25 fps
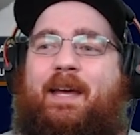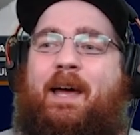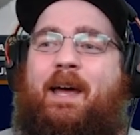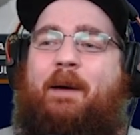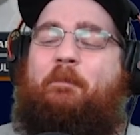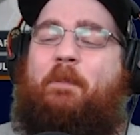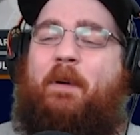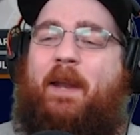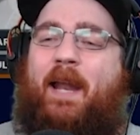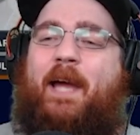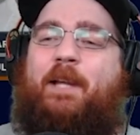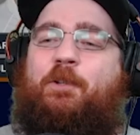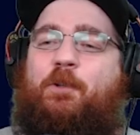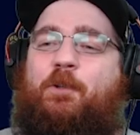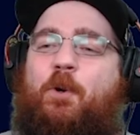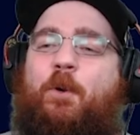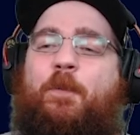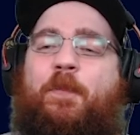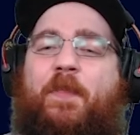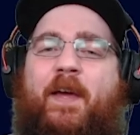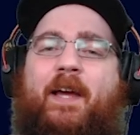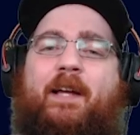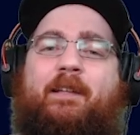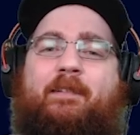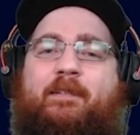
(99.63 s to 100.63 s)
But I do
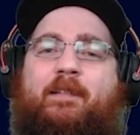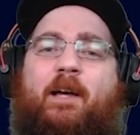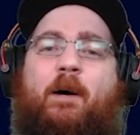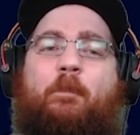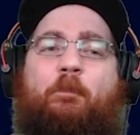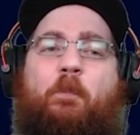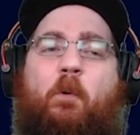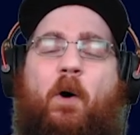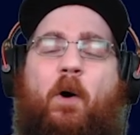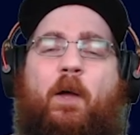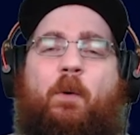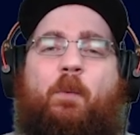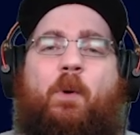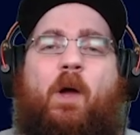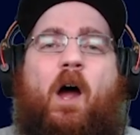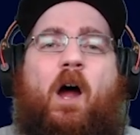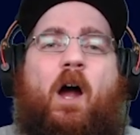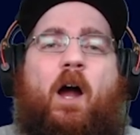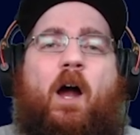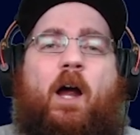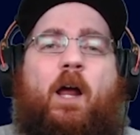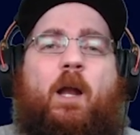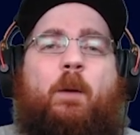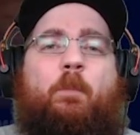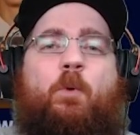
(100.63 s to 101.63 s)
think at some point we
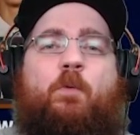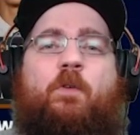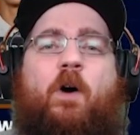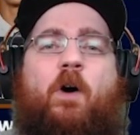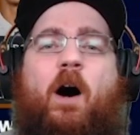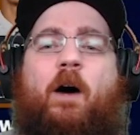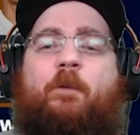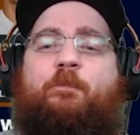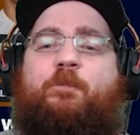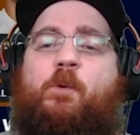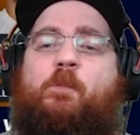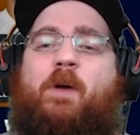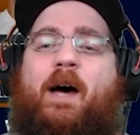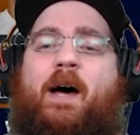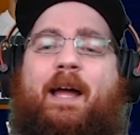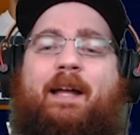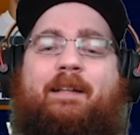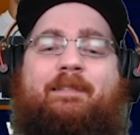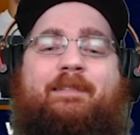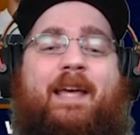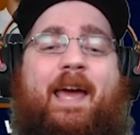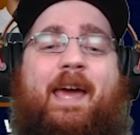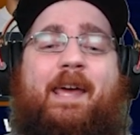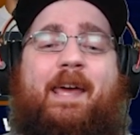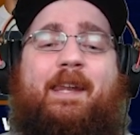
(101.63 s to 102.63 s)
are going to move on from Ryan
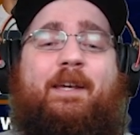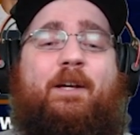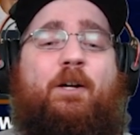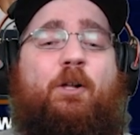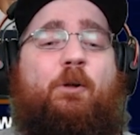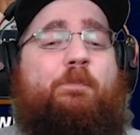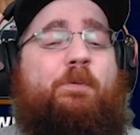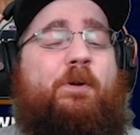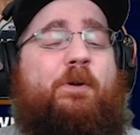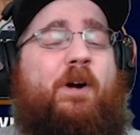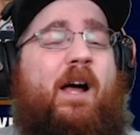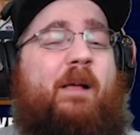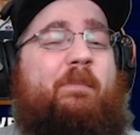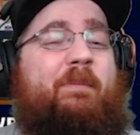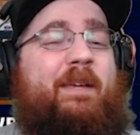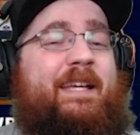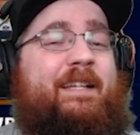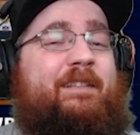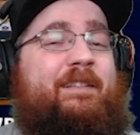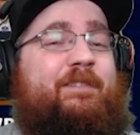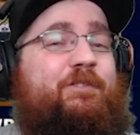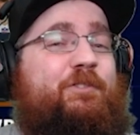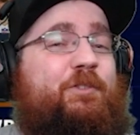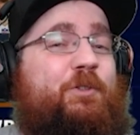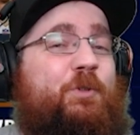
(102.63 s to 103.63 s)
Tannehill, probably
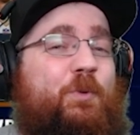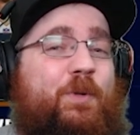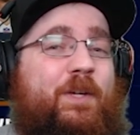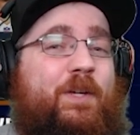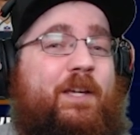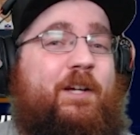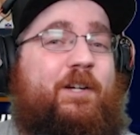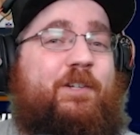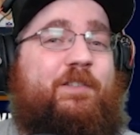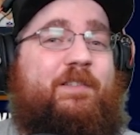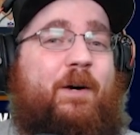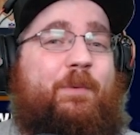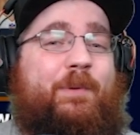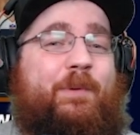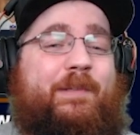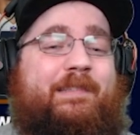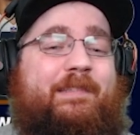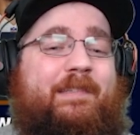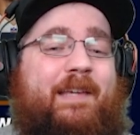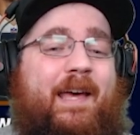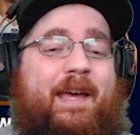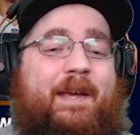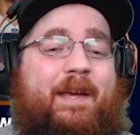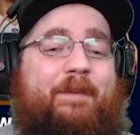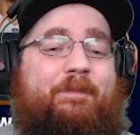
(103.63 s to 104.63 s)
in two years, I would
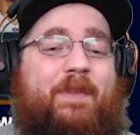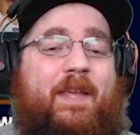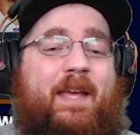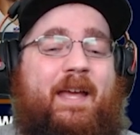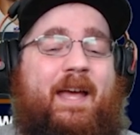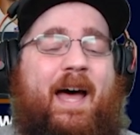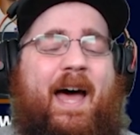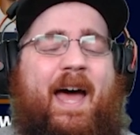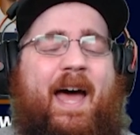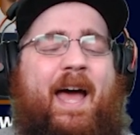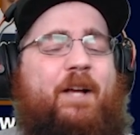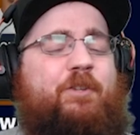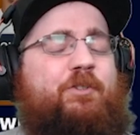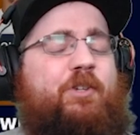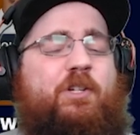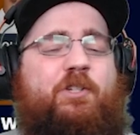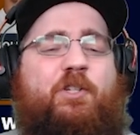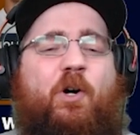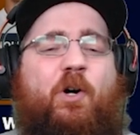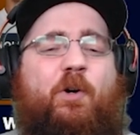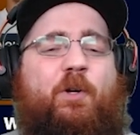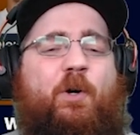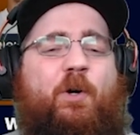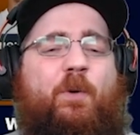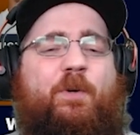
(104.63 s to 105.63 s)
say. I actually
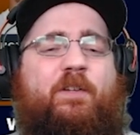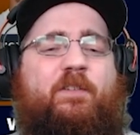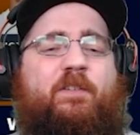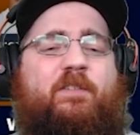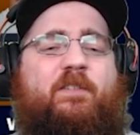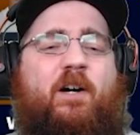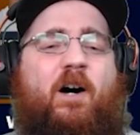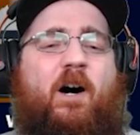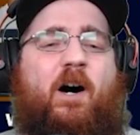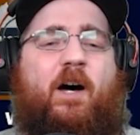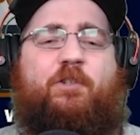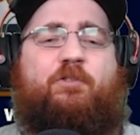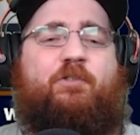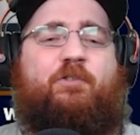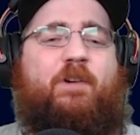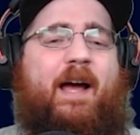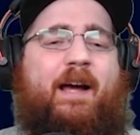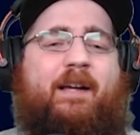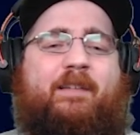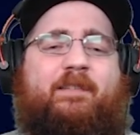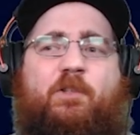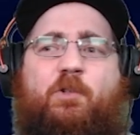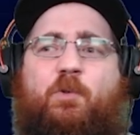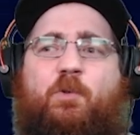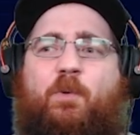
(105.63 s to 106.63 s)
don't know what his
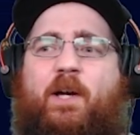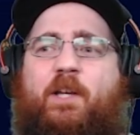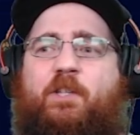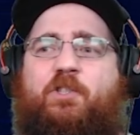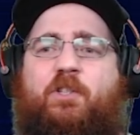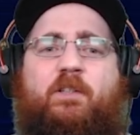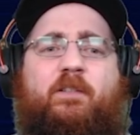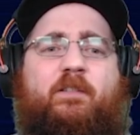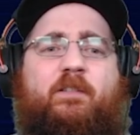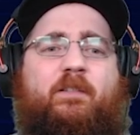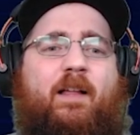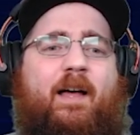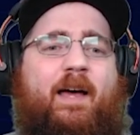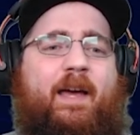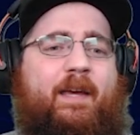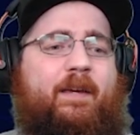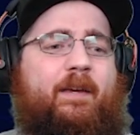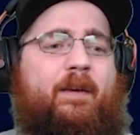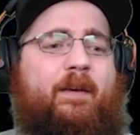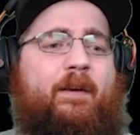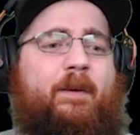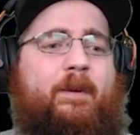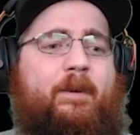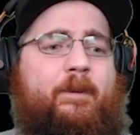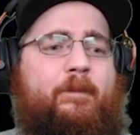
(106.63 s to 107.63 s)
contract situation is
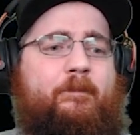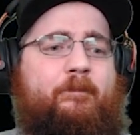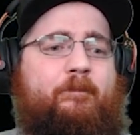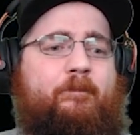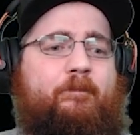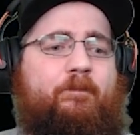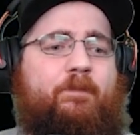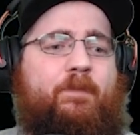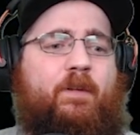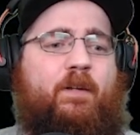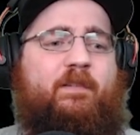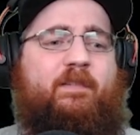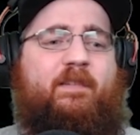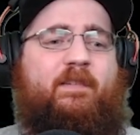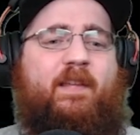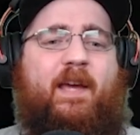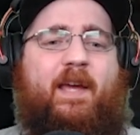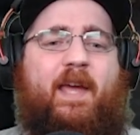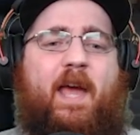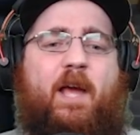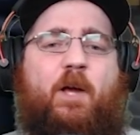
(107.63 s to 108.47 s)
like. Let's take a